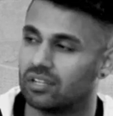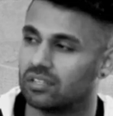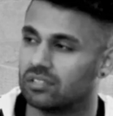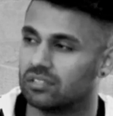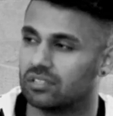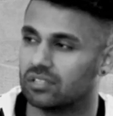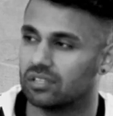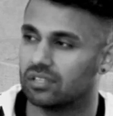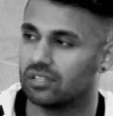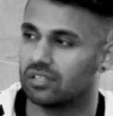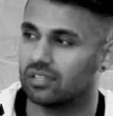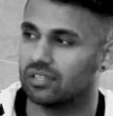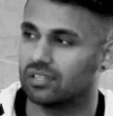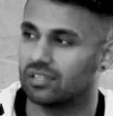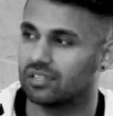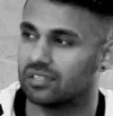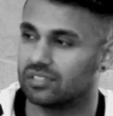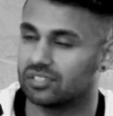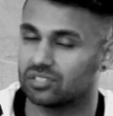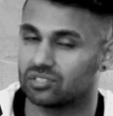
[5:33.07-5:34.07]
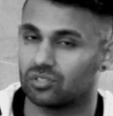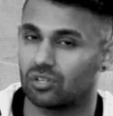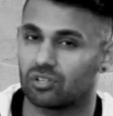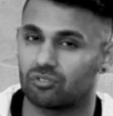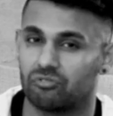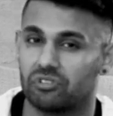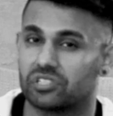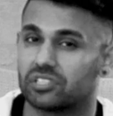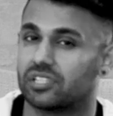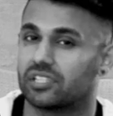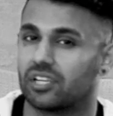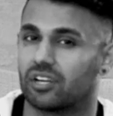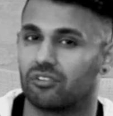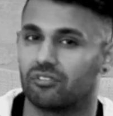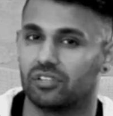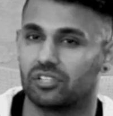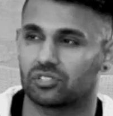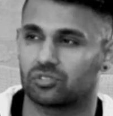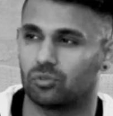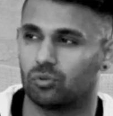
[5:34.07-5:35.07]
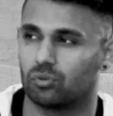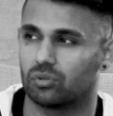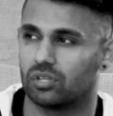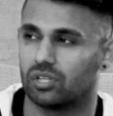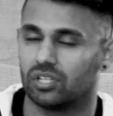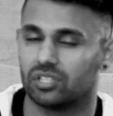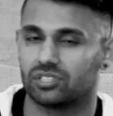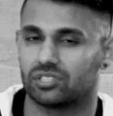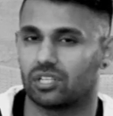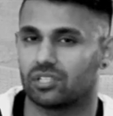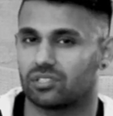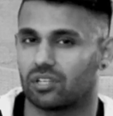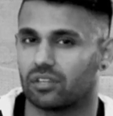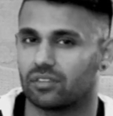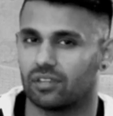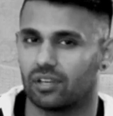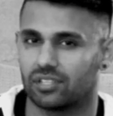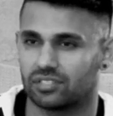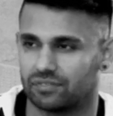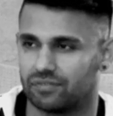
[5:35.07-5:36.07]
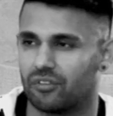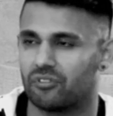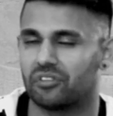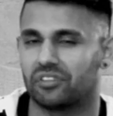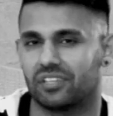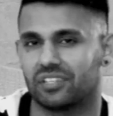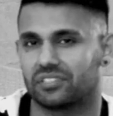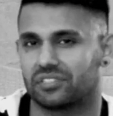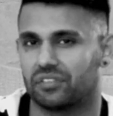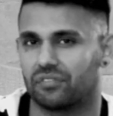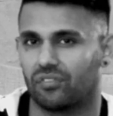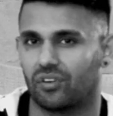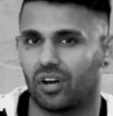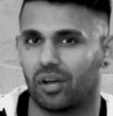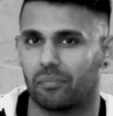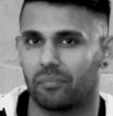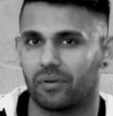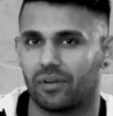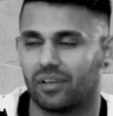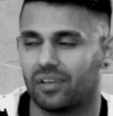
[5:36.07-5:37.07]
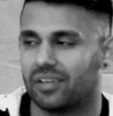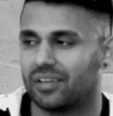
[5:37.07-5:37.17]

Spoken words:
And the song recently I released called Shehzada. It's a very Desi vibe.